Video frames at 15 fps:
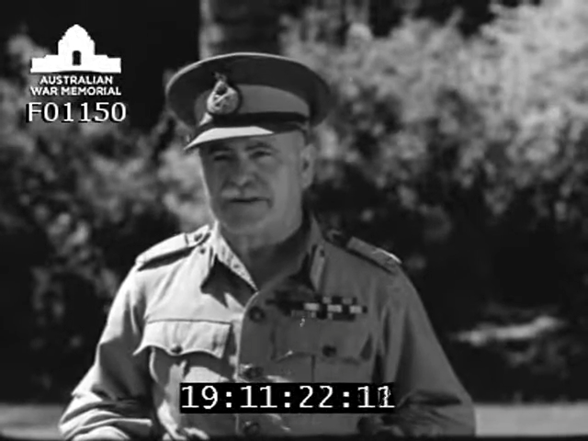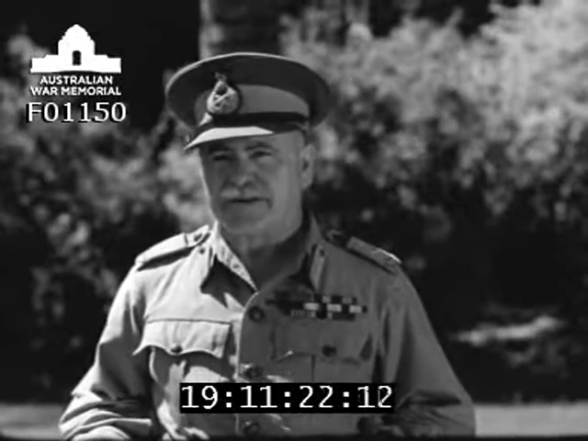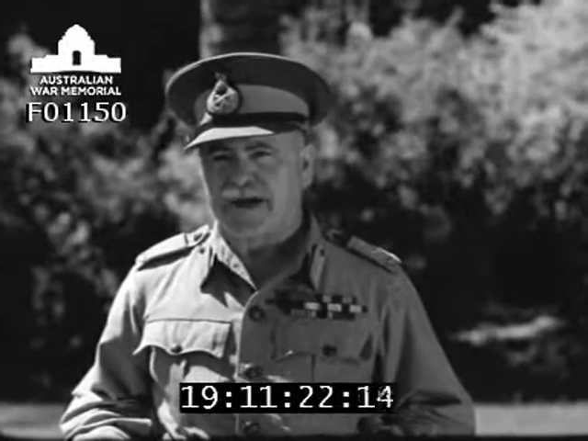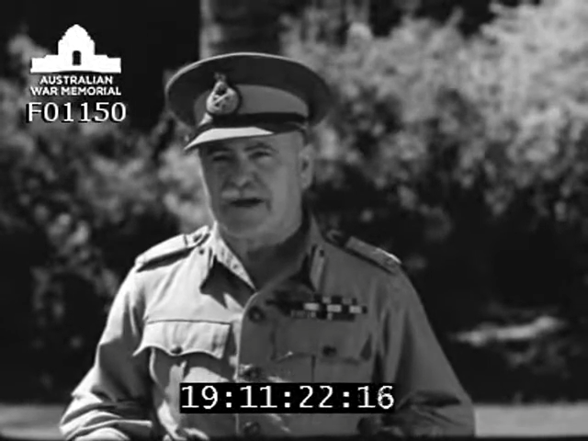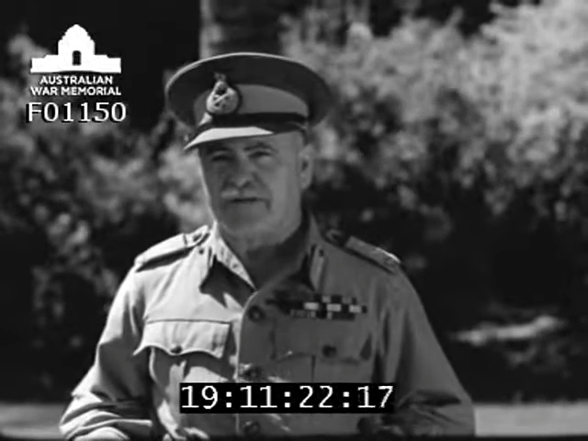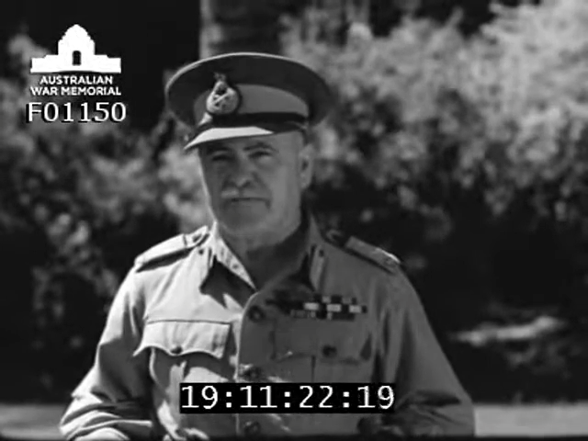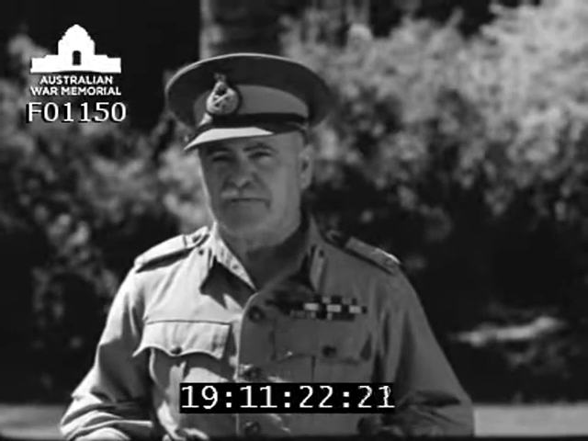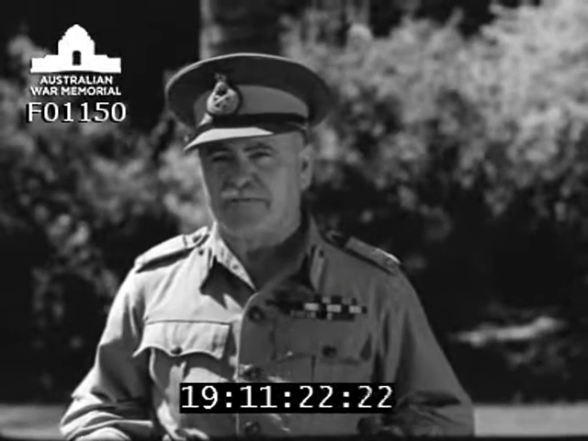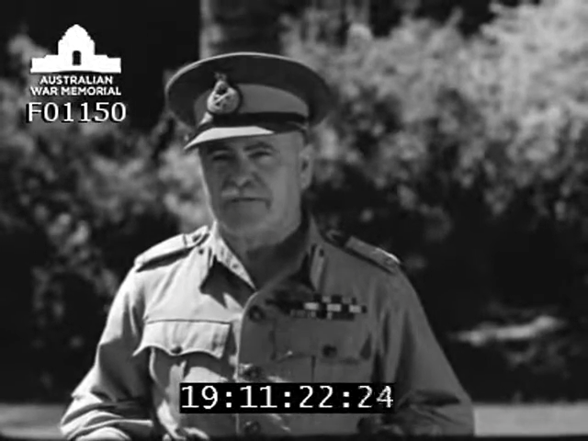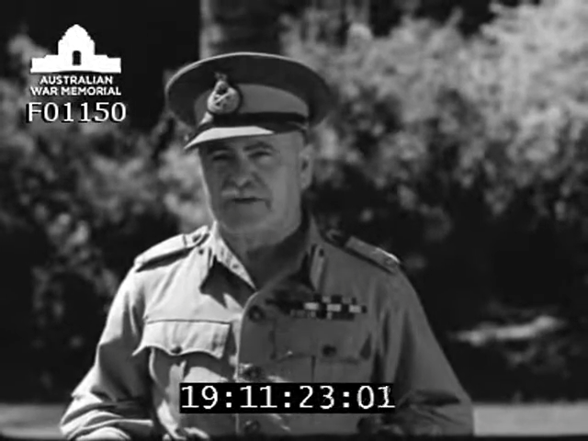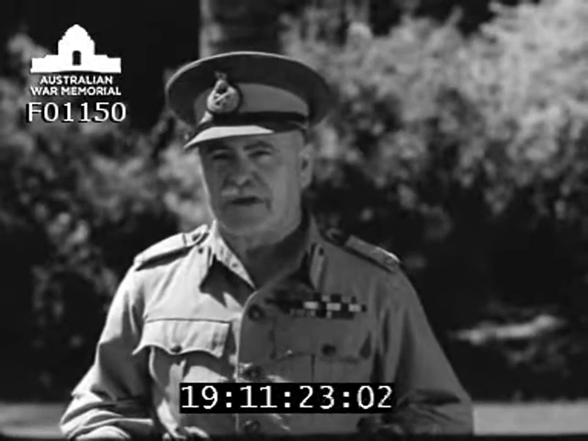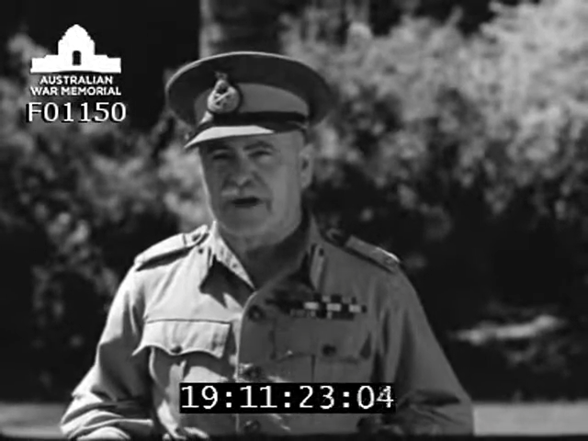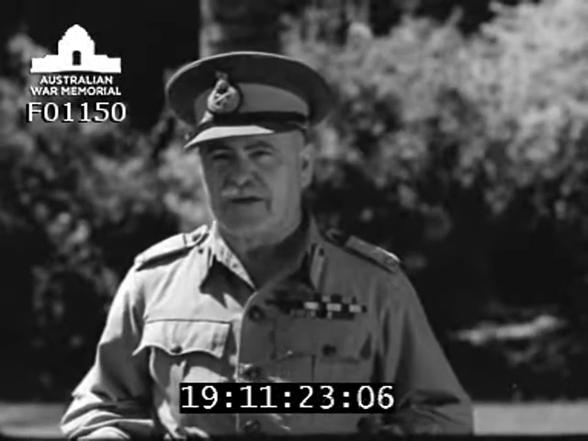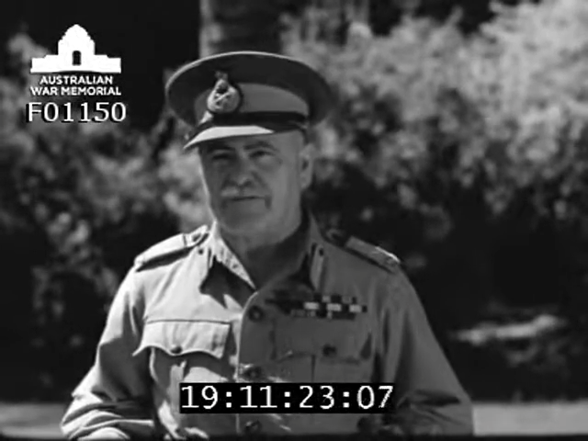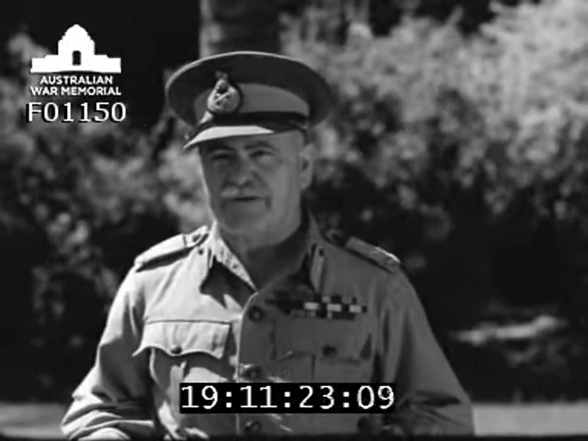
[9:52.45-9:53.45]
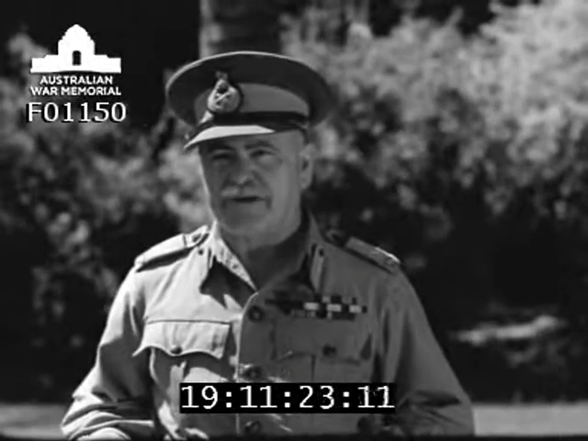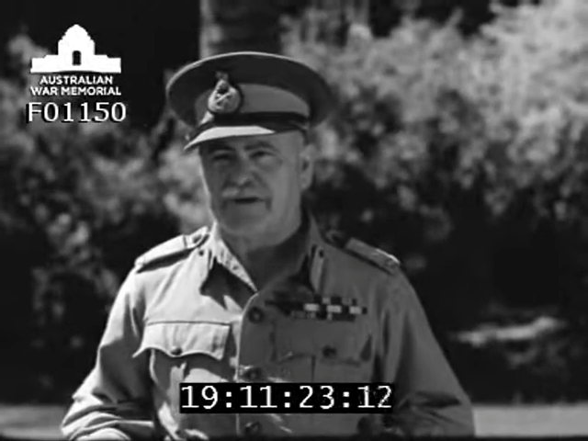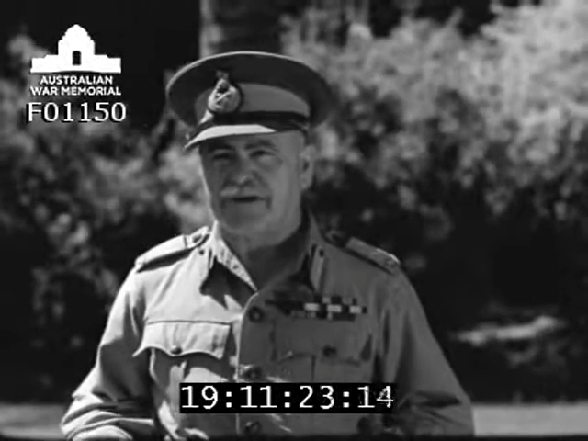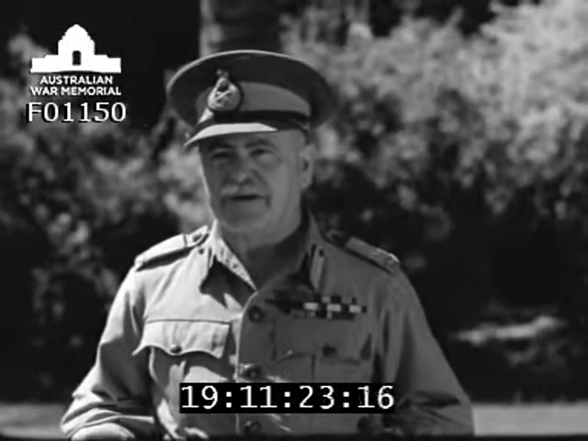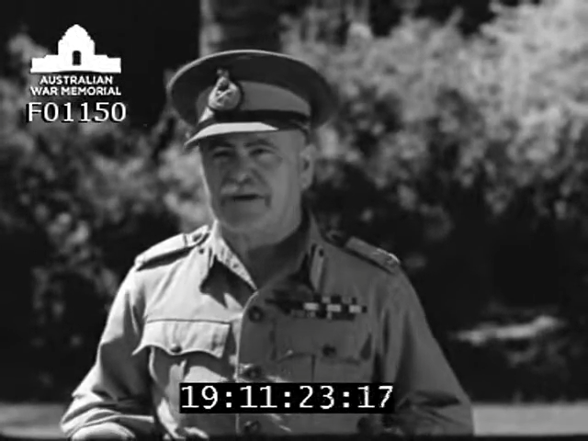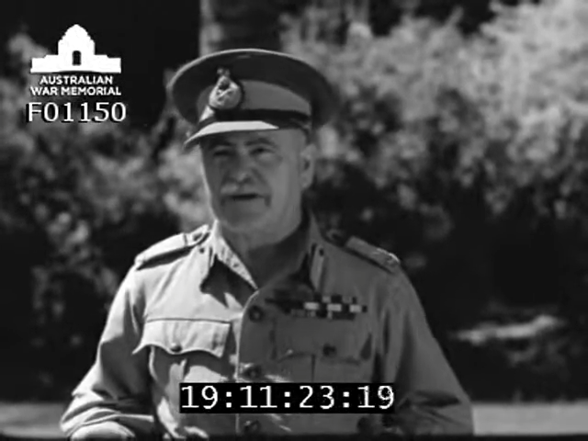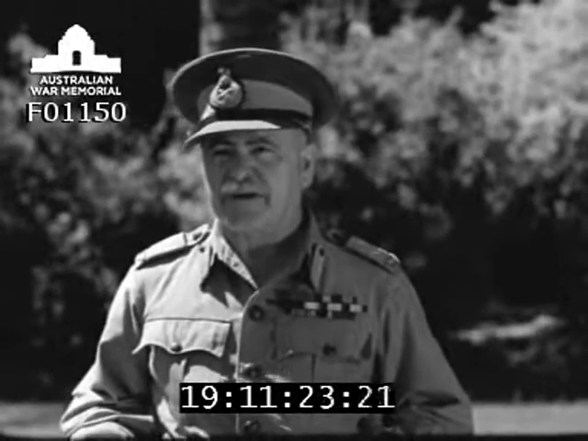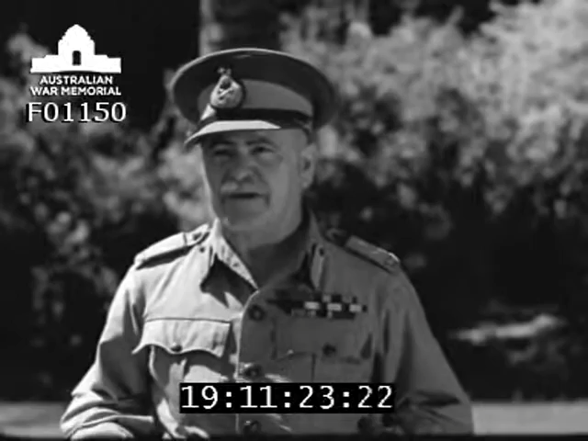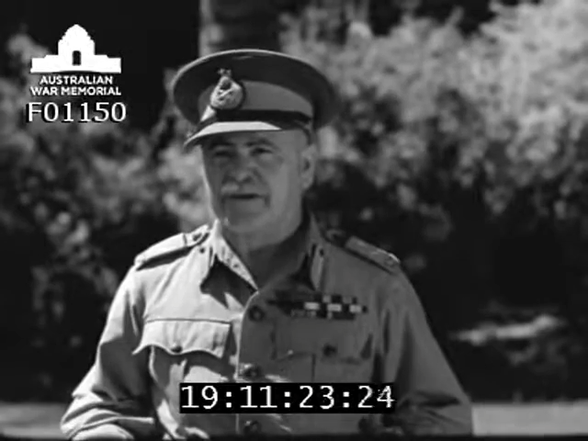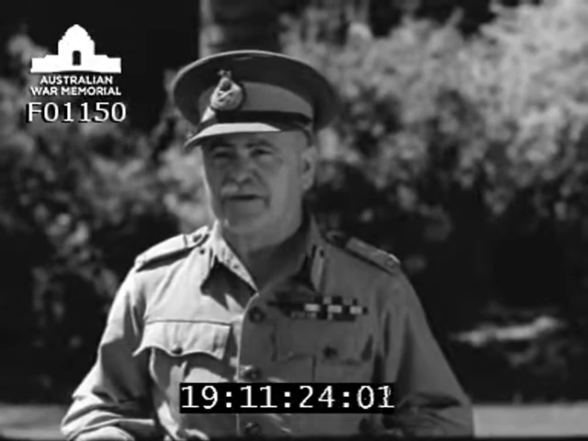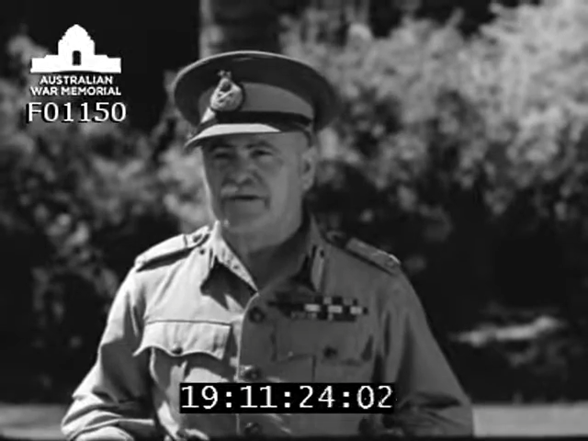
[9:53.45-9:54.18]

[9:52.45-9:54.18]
that come with having